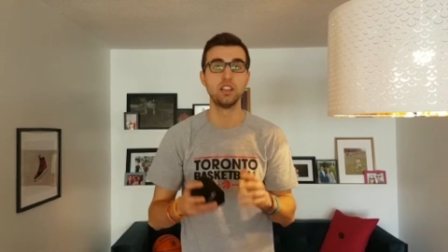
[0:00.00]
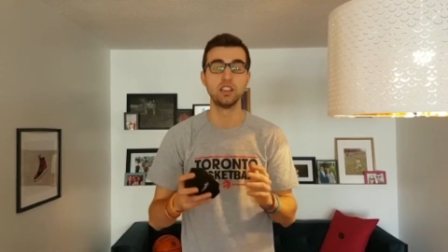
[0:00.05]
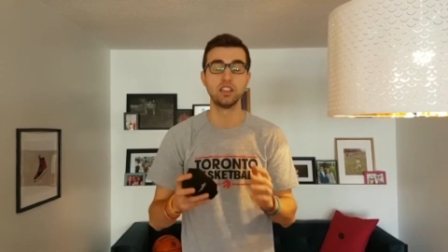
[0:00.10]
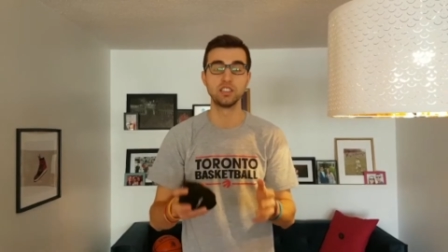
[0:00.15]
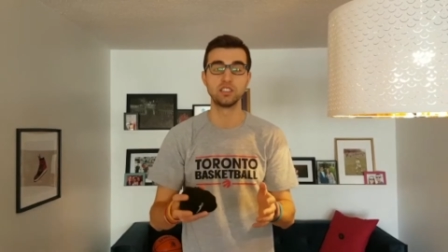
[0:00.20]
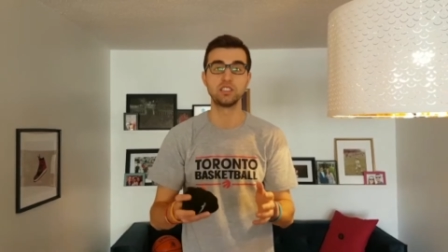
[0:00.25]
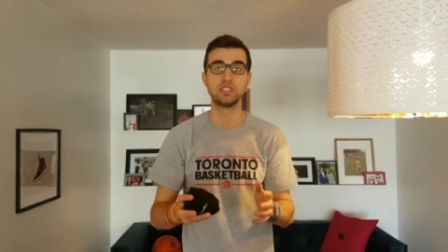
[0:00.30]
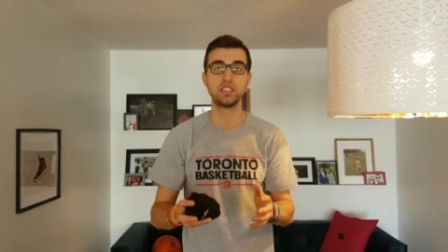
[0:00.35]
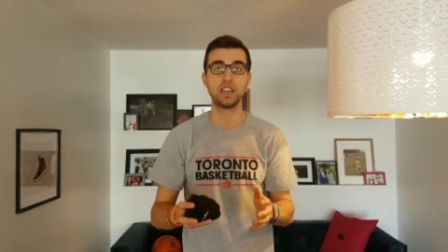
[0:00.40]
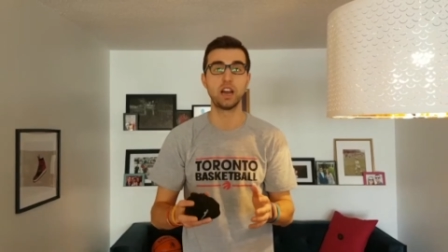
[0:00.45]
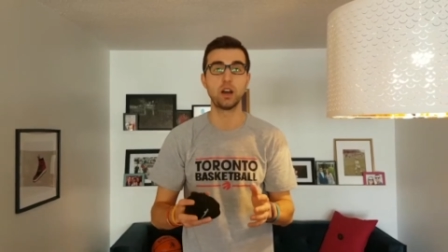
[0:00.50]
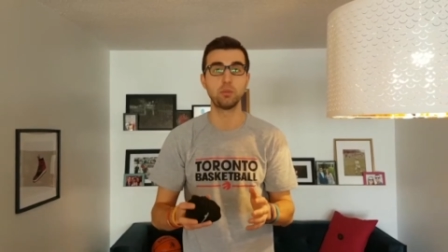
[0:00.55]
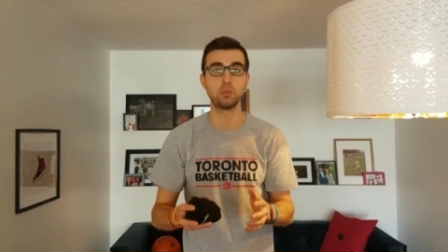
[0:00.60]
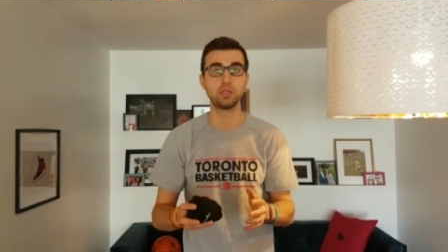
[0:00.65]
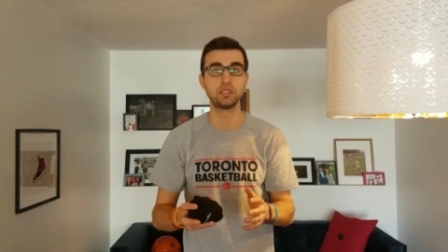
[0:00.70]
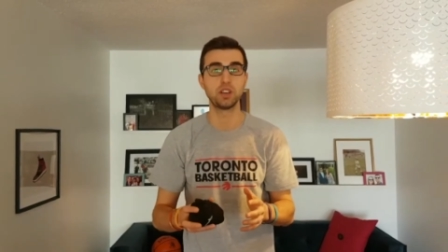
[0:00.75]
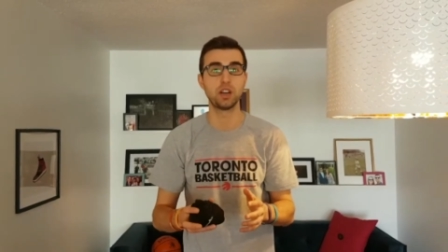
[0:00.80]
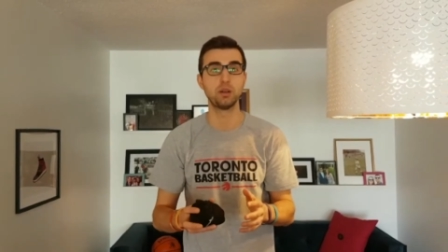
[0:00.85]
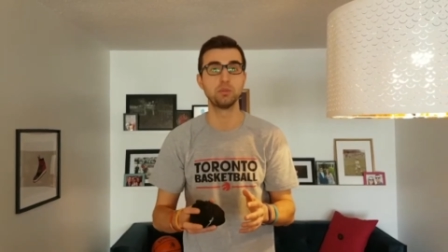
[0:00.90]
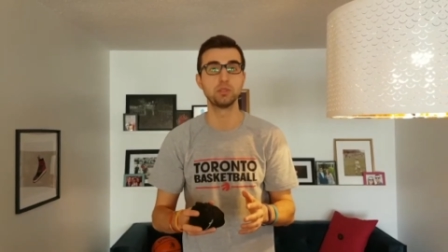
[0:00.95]
Let's see how
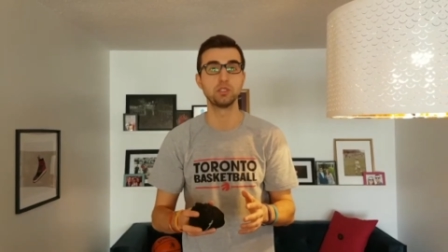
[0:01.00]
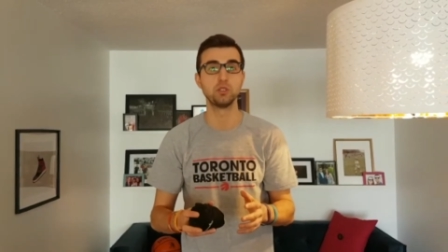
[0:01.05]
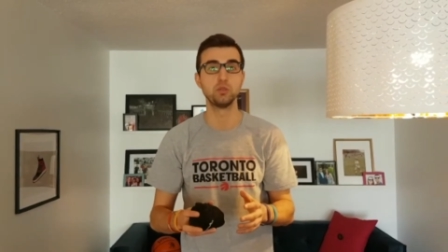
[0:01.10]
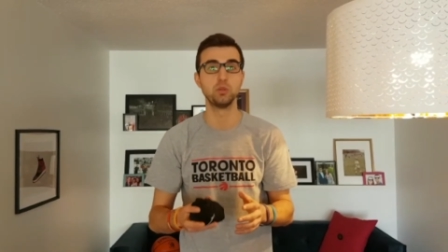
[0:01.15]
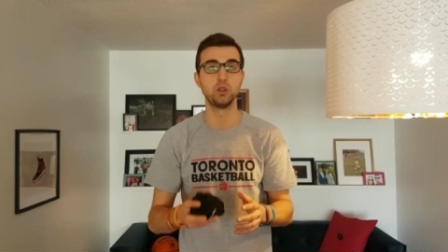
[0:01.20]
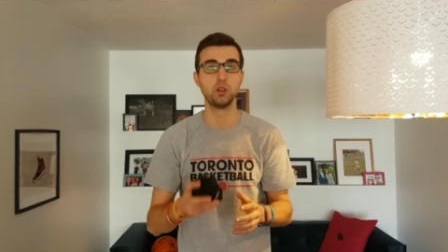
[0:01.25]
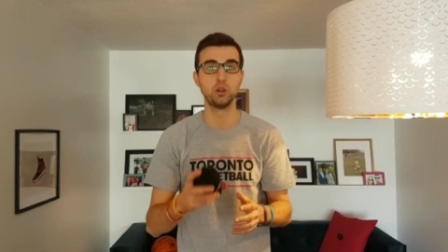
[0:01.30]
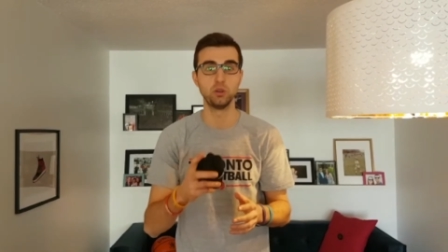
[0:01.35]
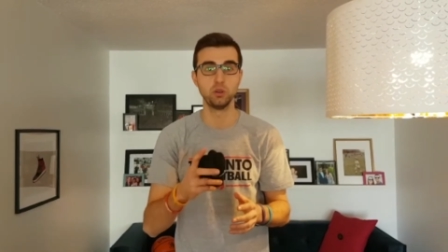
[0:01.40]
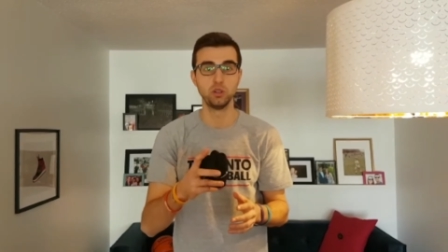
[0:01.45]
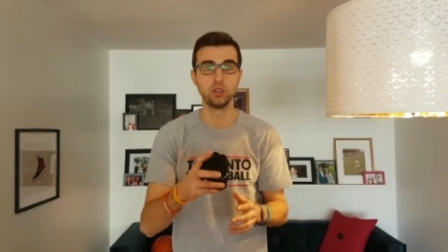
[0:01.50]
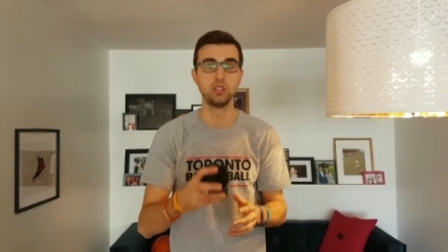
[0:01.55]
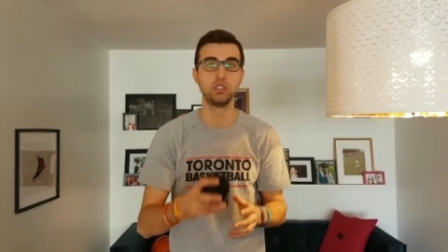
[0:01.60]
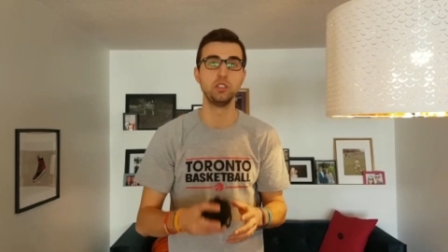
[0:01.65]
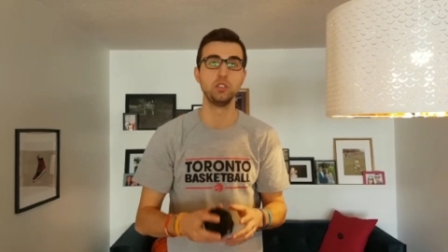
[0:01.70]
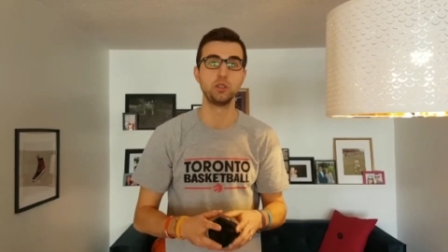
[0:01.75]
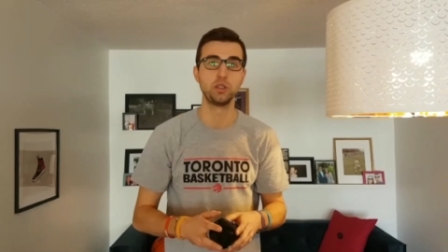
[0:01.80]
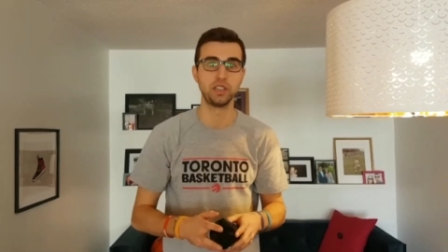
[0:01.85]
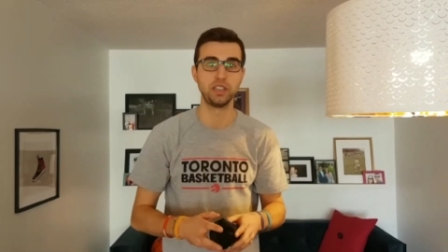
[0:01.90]
many times in a row you